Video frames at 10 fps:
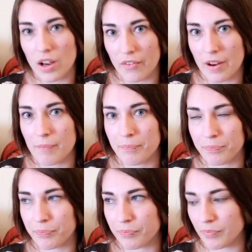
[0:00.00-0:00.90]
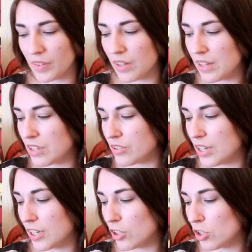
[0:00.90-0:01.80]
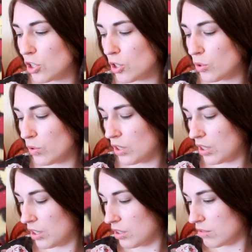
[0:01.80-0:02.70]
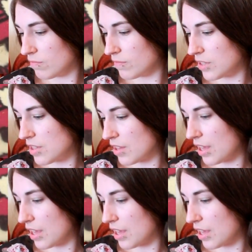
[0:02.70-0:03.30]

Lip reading: her they used like a glue, didn't